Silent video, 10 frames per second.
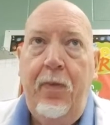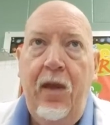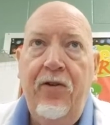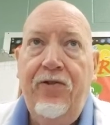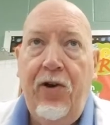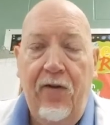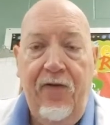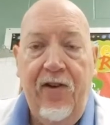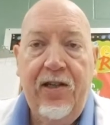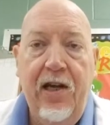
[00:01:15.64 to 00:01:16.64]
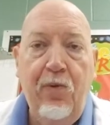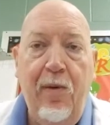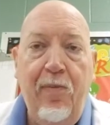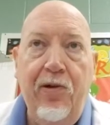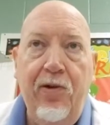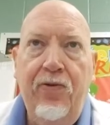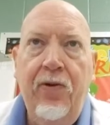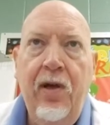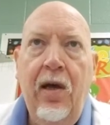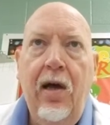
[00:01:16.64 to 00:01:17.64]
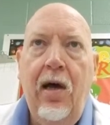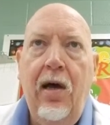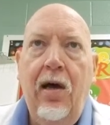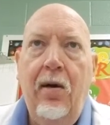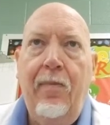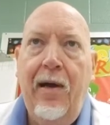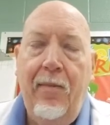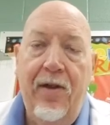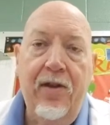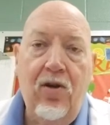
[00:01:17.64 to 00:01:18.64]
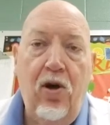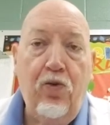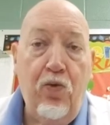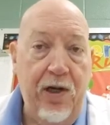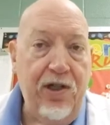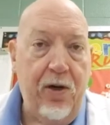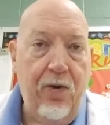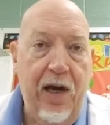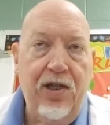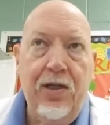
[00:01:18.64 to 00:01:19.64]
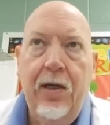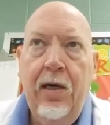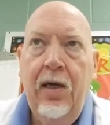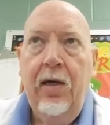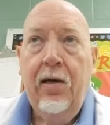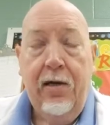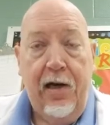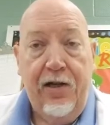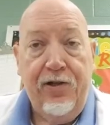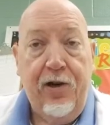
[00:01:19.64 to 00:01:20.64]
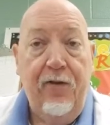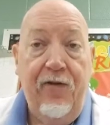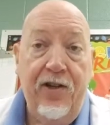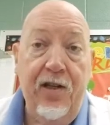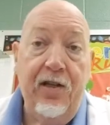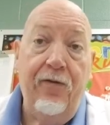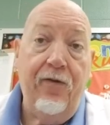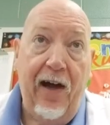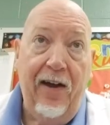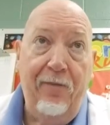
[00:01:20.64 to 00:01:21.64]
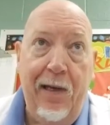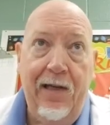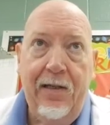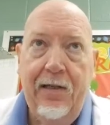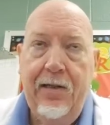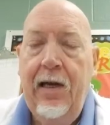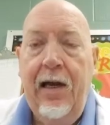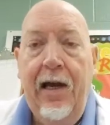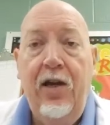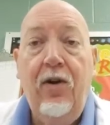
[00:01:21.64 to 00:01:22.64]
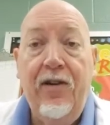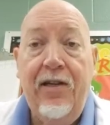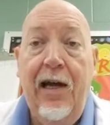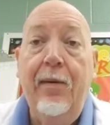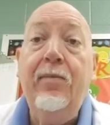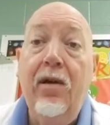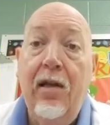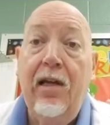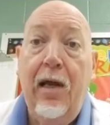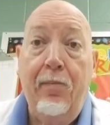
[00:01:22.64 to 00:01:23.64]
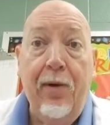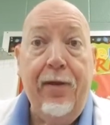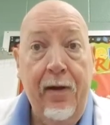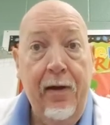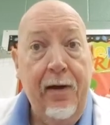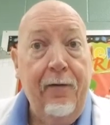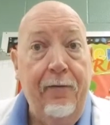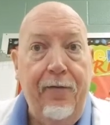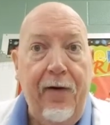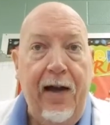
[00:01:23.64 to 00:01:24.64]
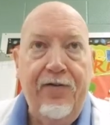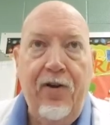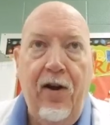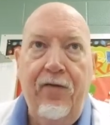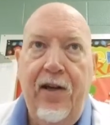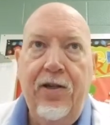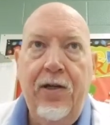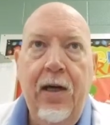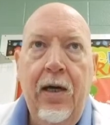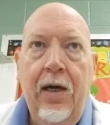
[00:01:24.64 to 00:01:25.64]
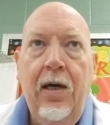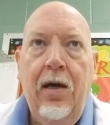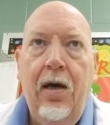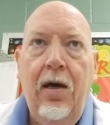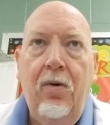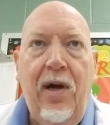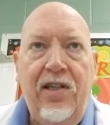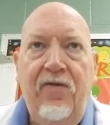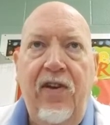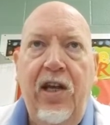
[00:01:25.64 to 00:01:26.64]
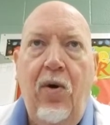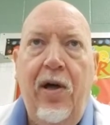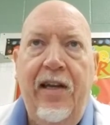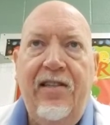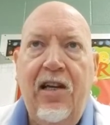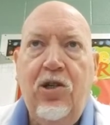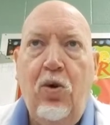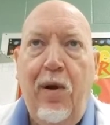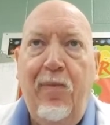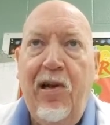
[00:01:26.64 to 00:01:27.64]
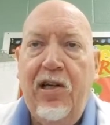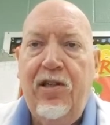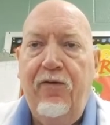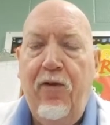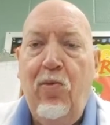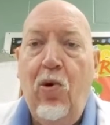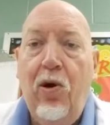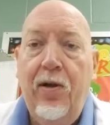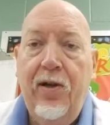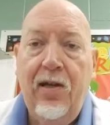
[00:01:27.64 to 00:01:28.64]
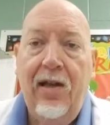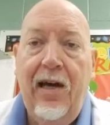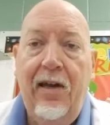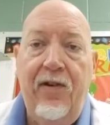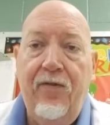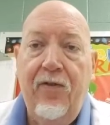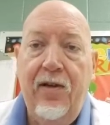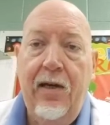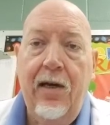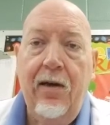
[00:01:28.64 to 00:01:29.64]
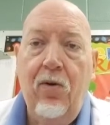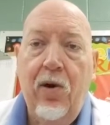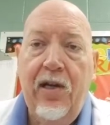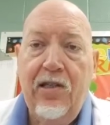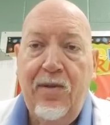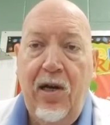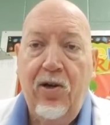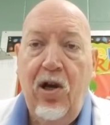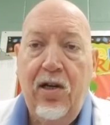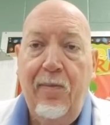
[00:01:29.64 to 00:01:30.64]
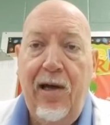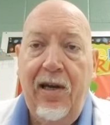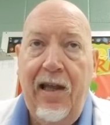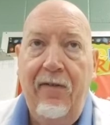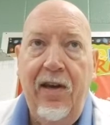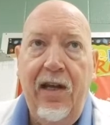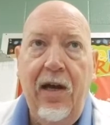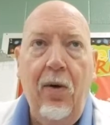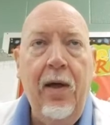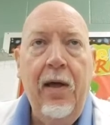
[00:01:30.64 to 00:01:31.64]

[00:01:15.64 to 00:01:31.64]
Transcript: Starfish can reproduce uh, by a method called regeneration. Cut a starfish into five pieces, and over time you'll end up with five starfish. Uh, watch the video on asexual reproduction for more. There's a lot of different uh, organisms that are talked about in that video.